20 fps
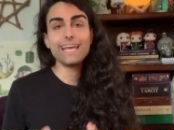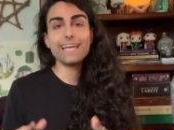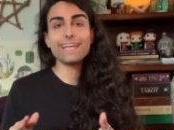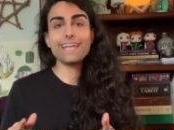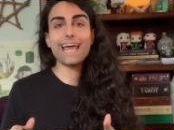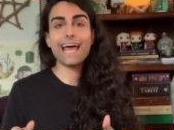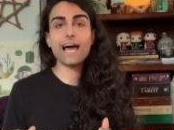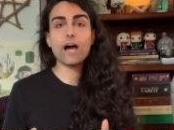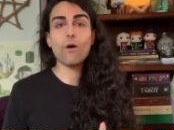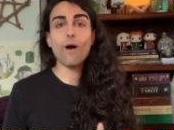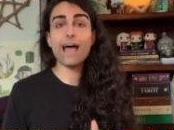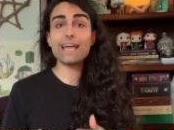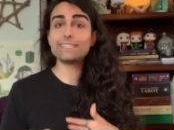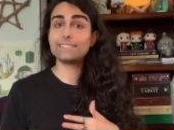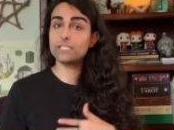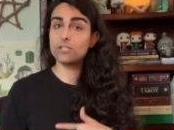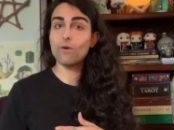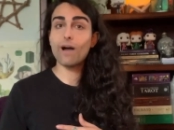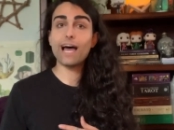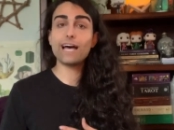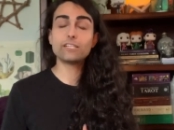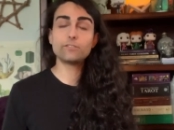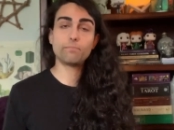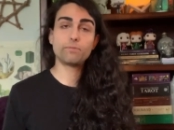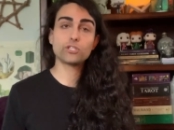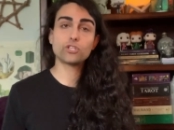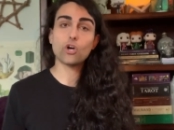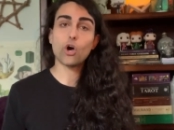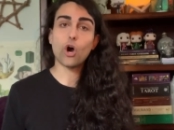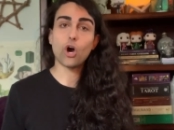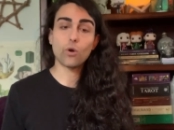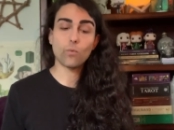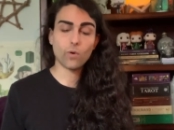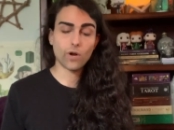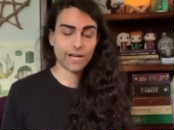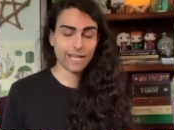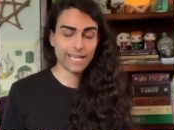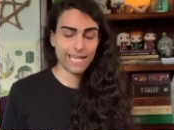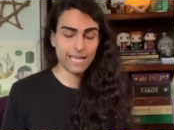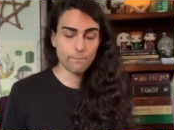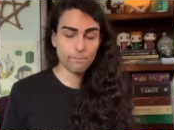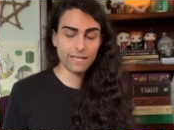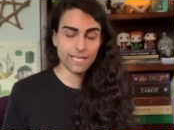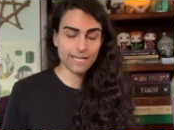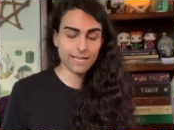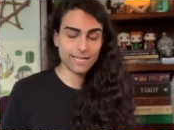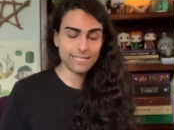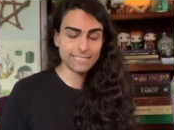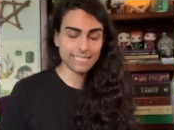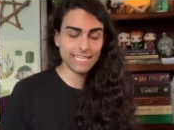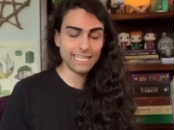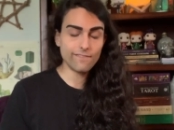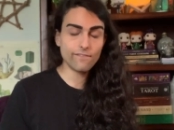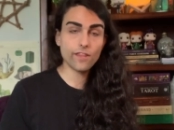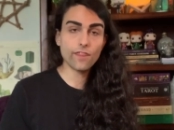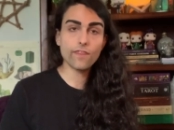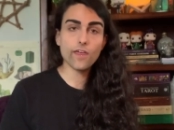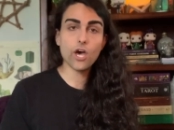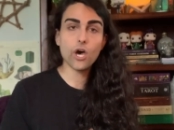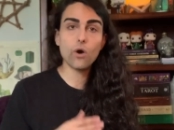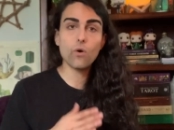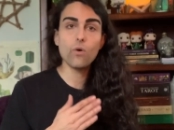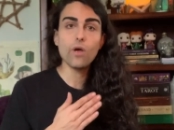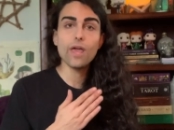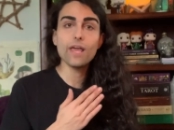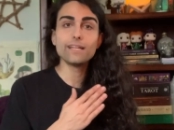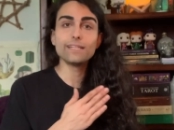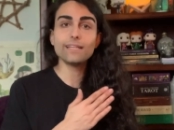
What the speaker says: Now, I still had to put the hard work in because even though